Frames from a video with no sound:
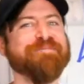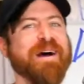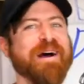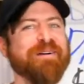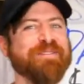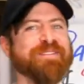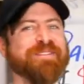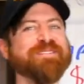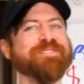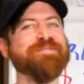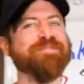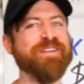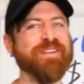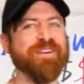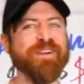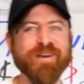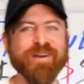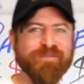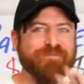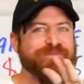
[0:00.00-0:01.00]
about this
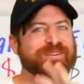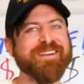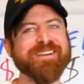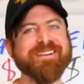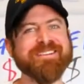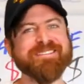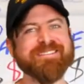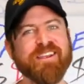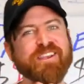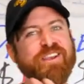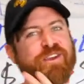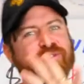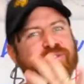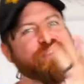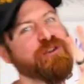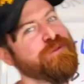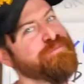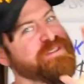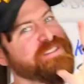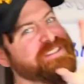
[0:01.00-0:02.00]
video because
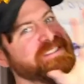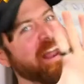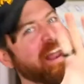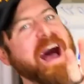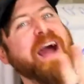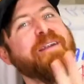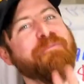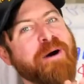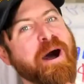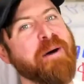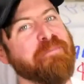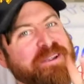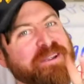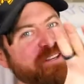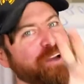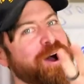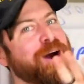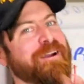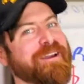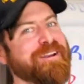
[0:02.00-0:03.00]
YouTube does not want me
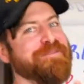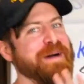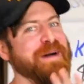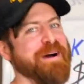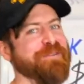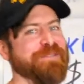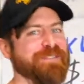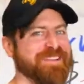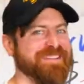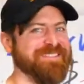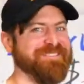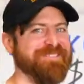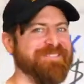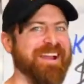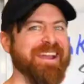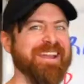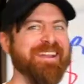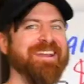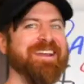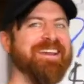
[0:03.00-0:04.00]
talking about this,
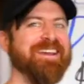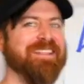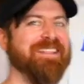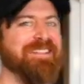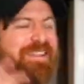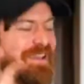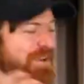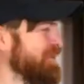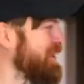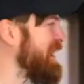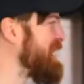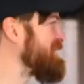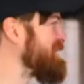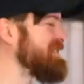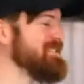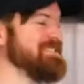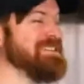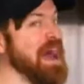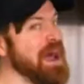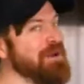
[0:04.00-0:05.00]
right? The internet
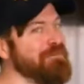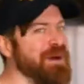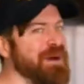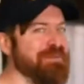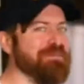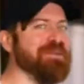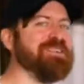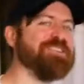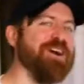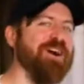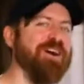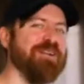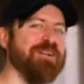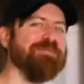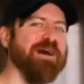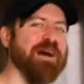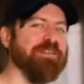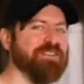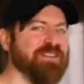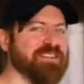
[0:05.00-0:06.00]
does not want me talking about